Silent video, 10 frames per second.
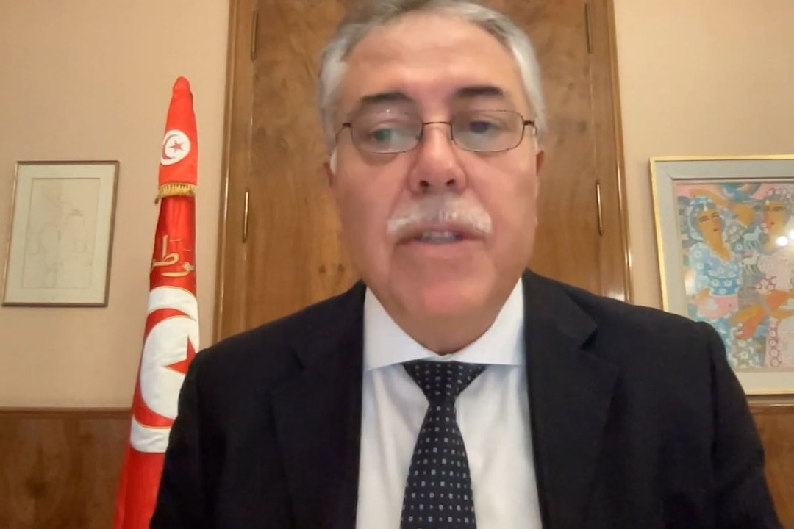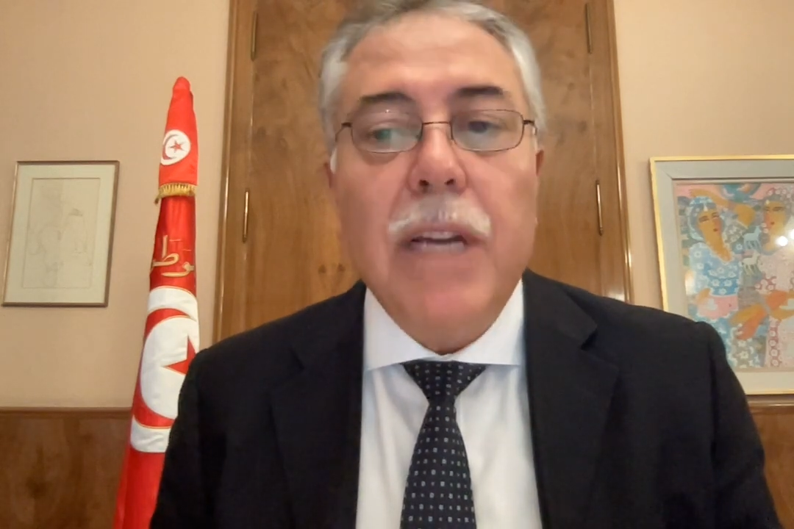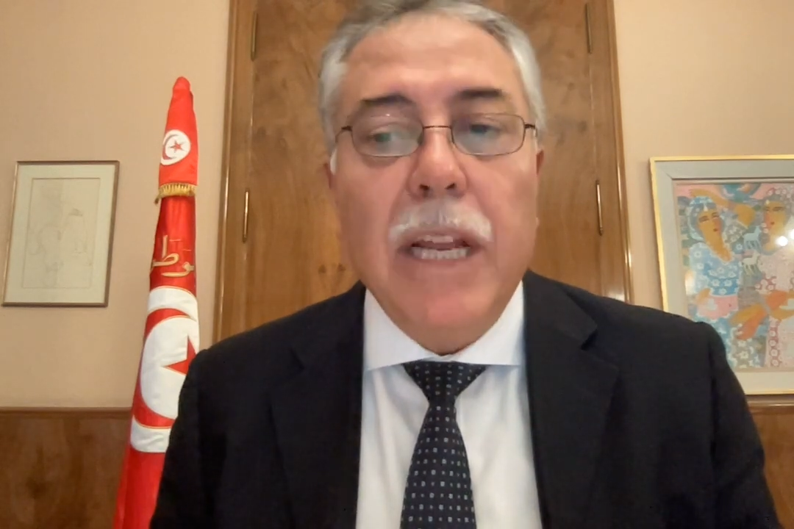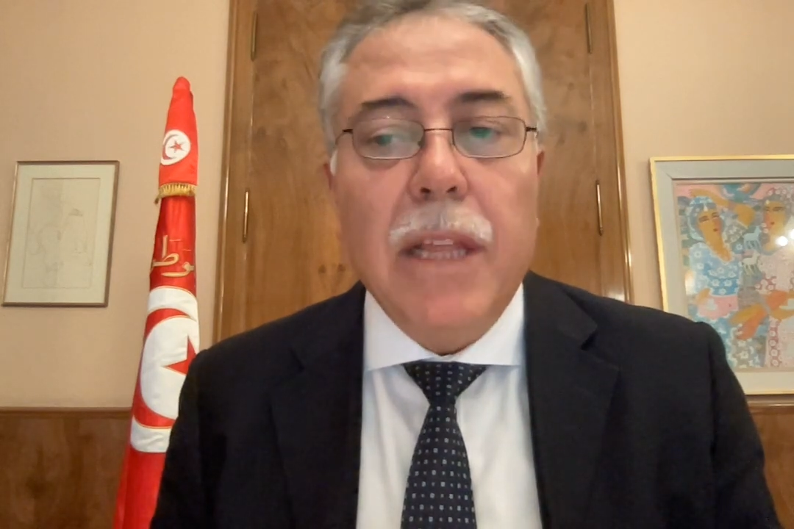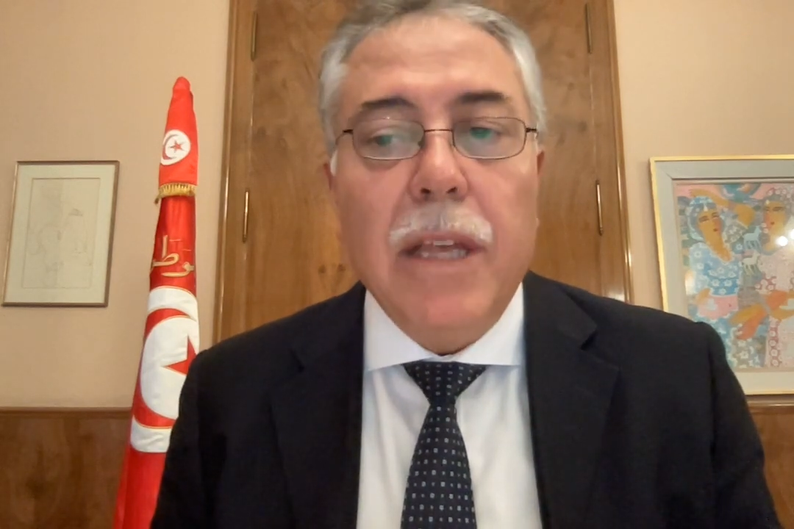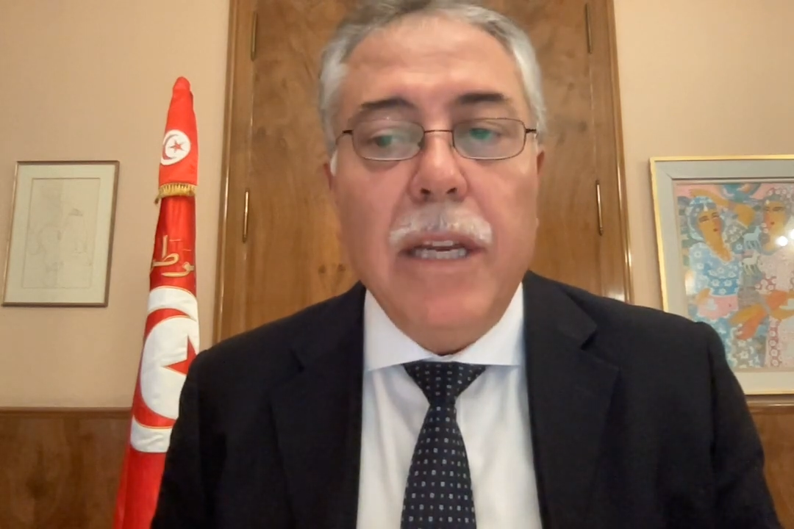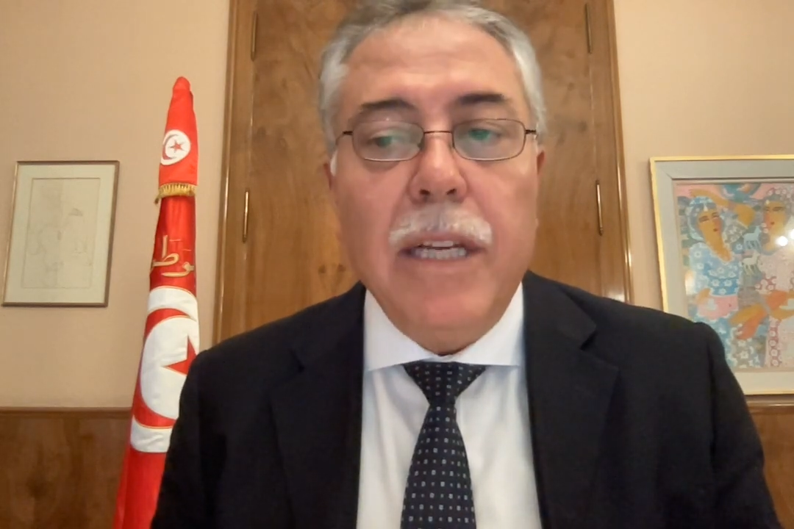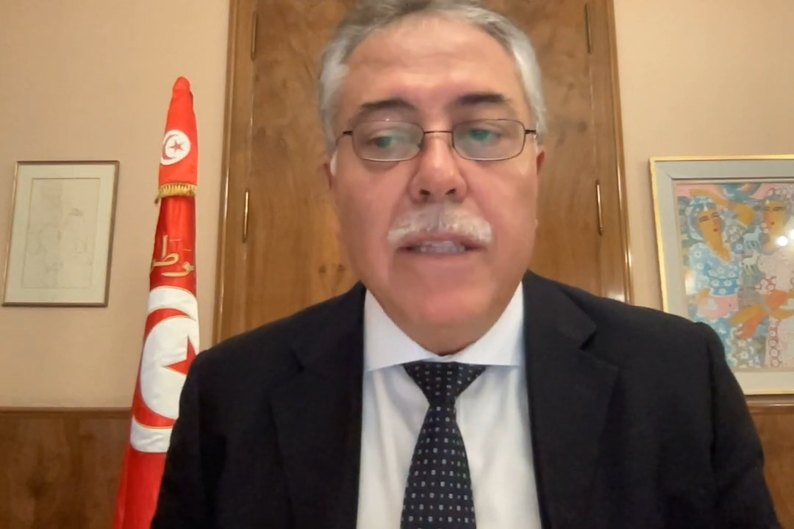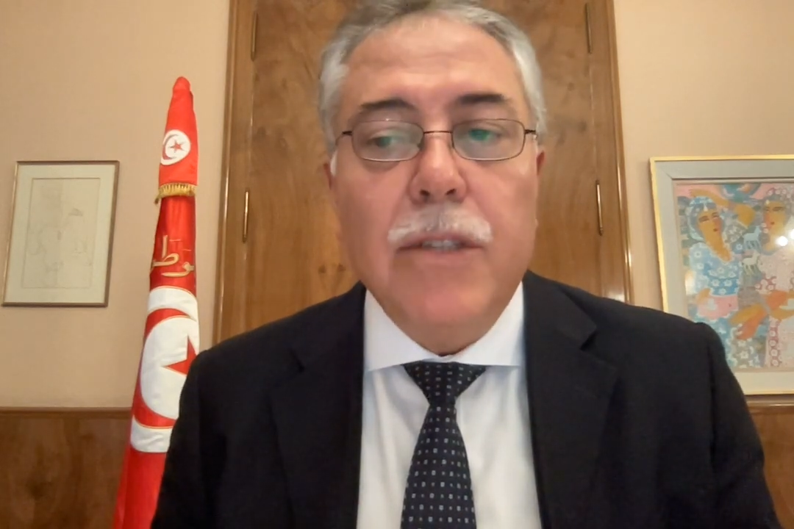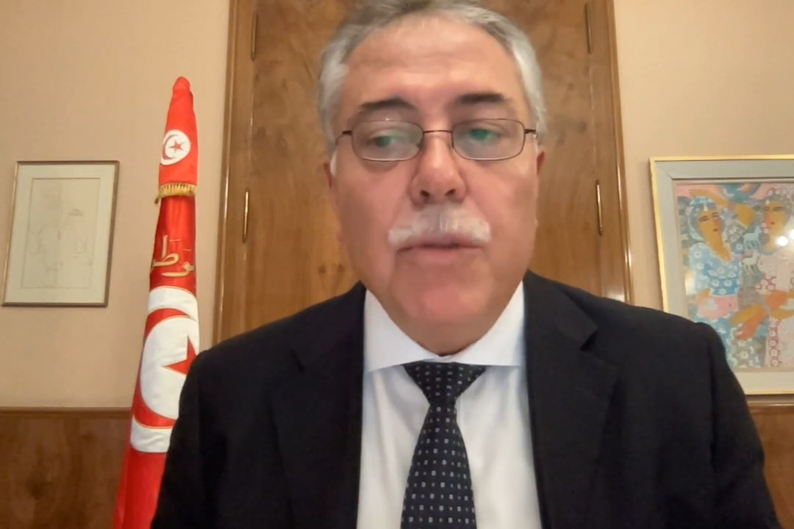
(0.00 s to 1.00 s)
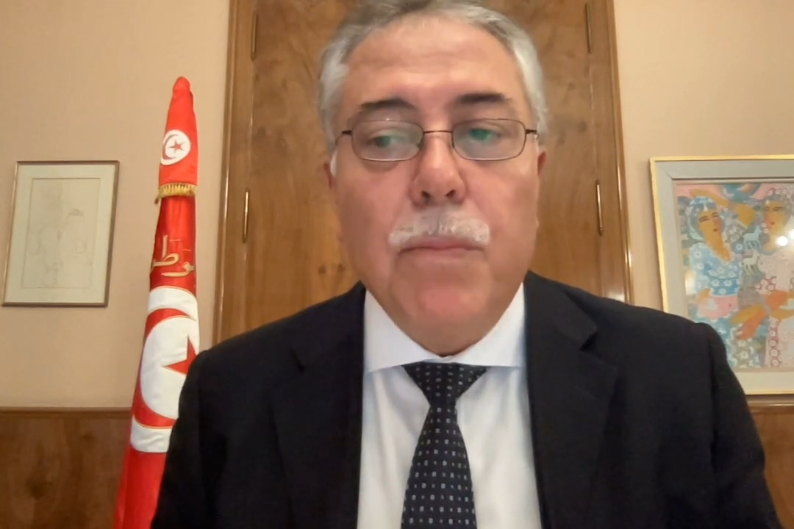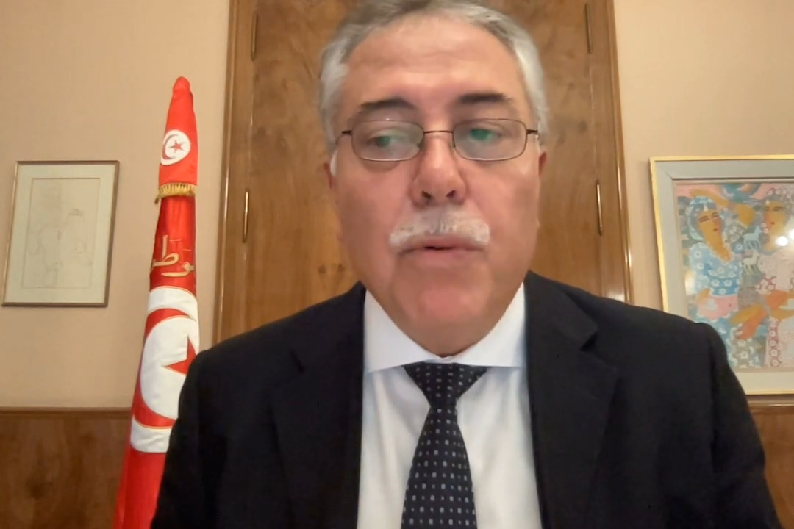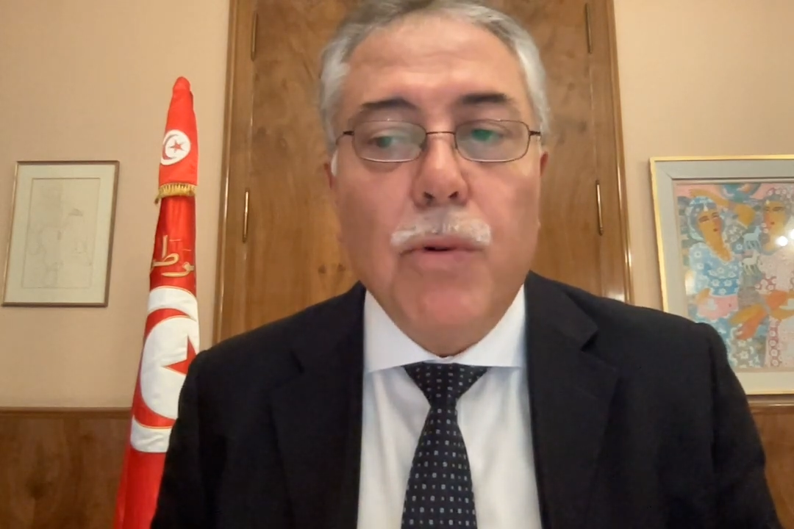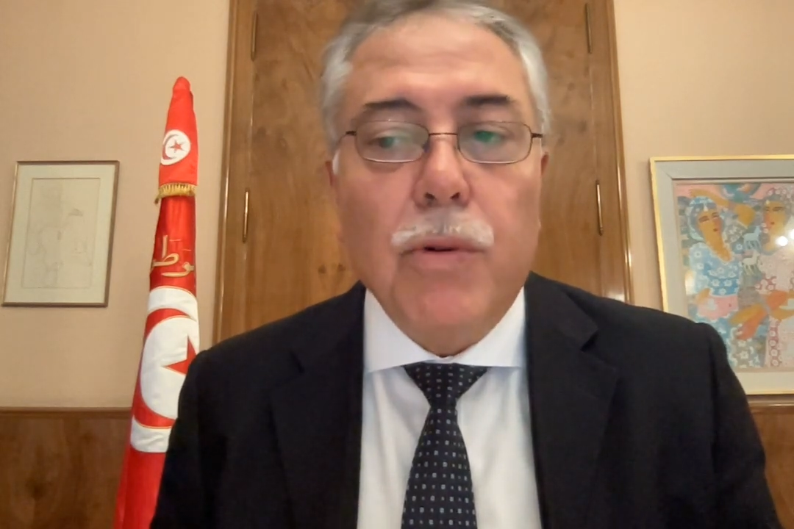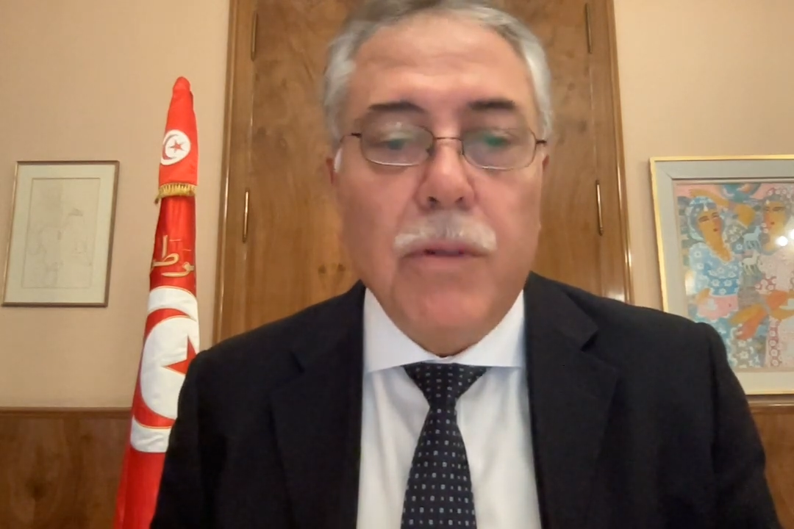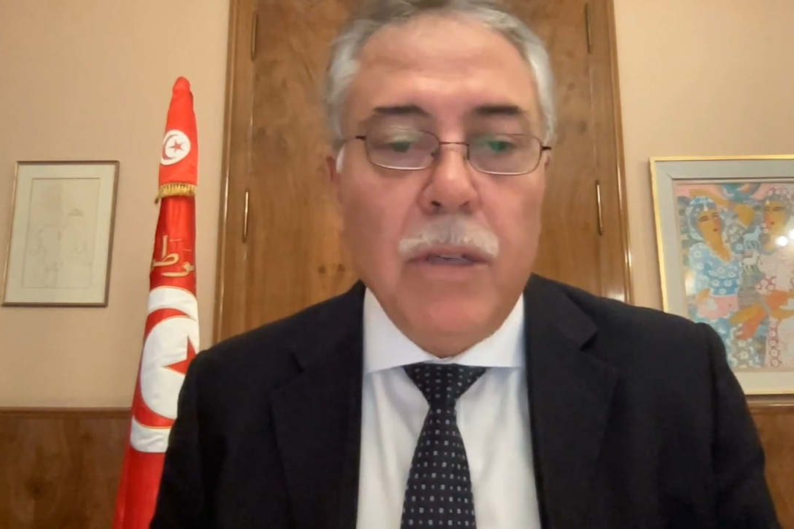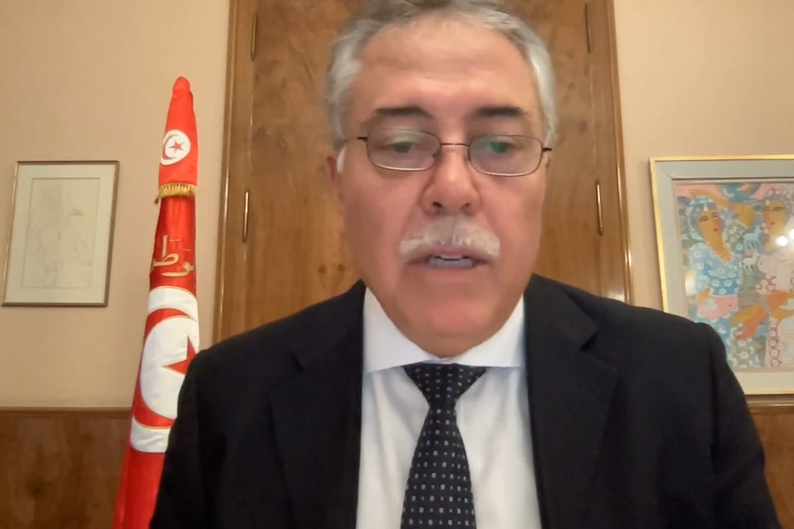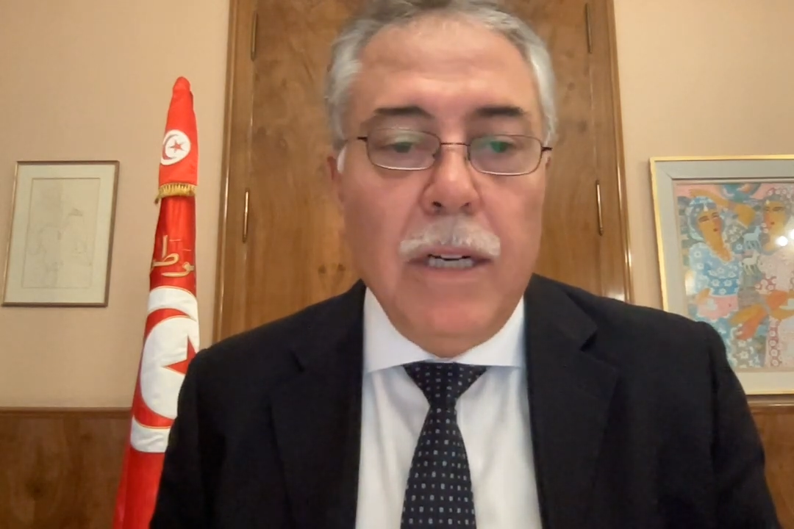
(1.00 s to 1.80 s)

strengthen its support